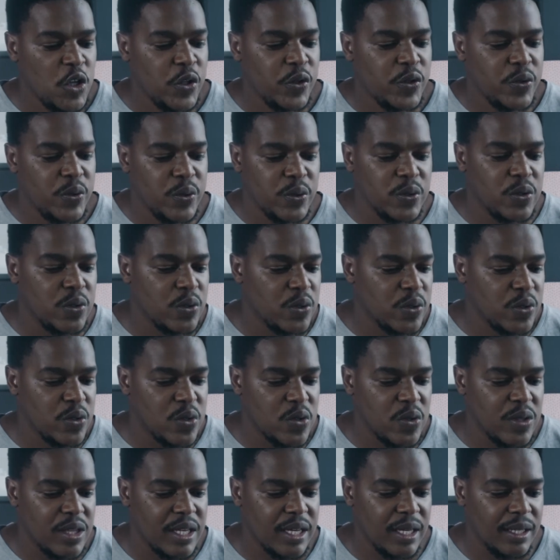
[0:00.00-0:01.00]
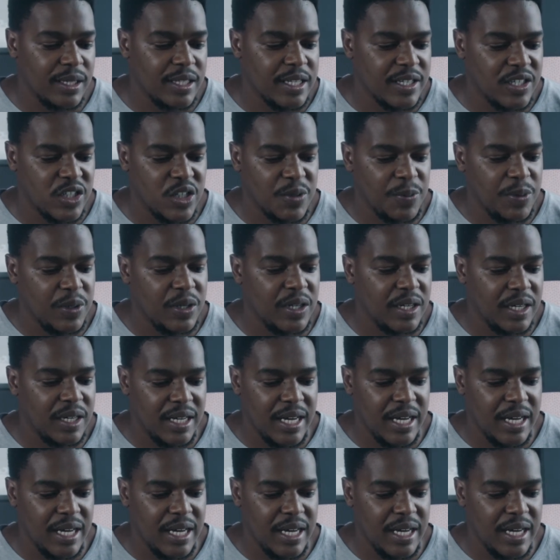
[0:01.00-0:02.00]
the distributor,
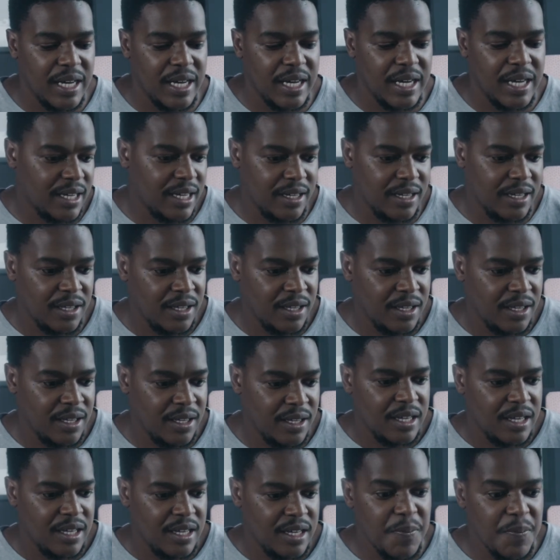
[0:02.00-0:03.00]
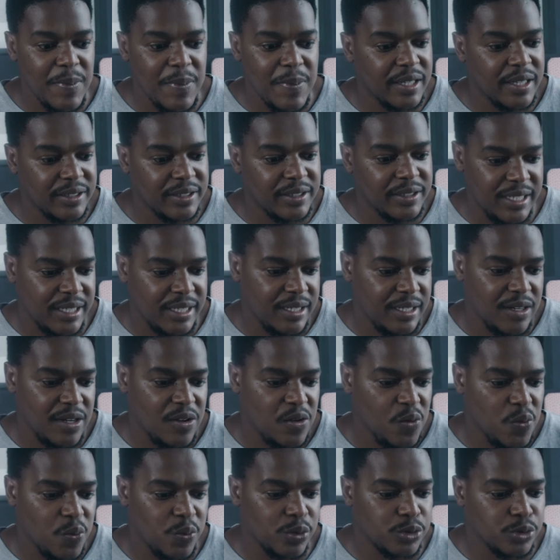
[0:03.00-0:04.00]
and like 1 million
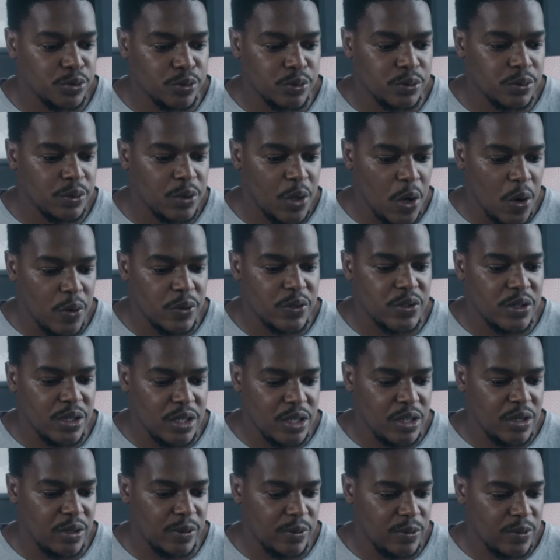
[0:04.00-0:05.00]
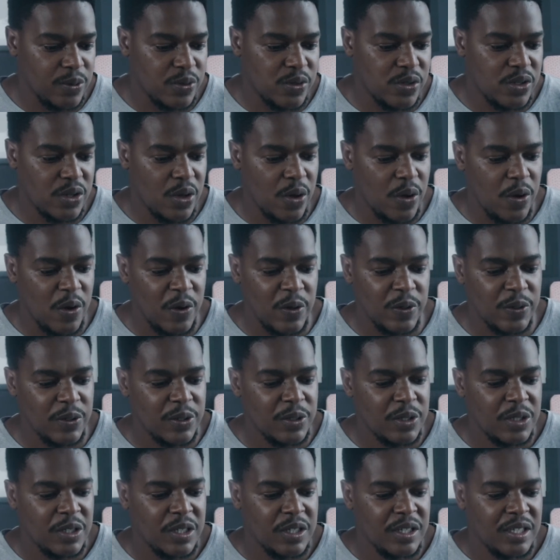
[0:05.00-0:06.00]
will go to you. So
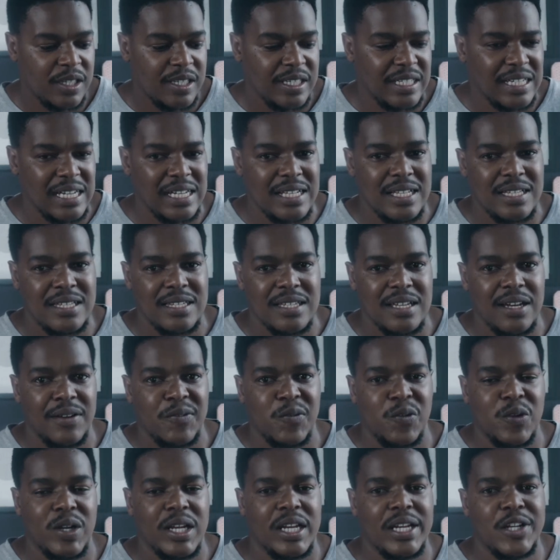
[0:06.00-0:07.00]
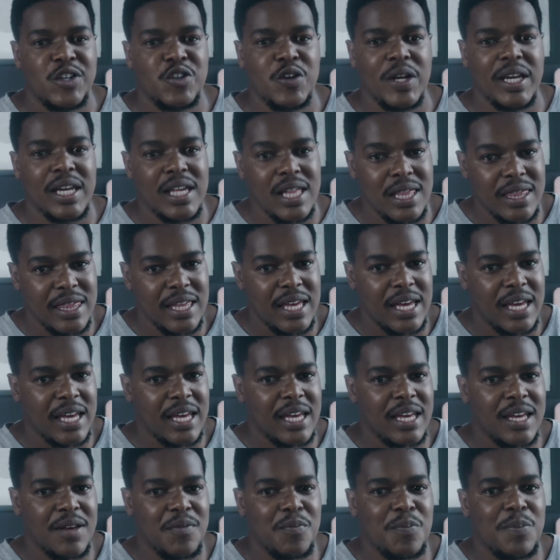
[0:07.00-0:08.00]
it's a really tricky
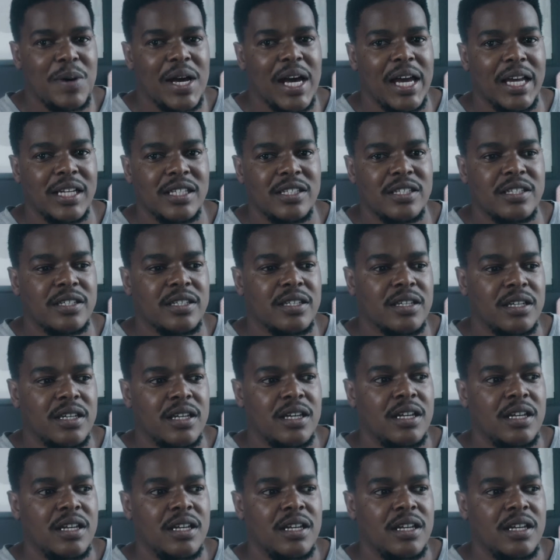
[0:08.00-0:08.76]
thing, but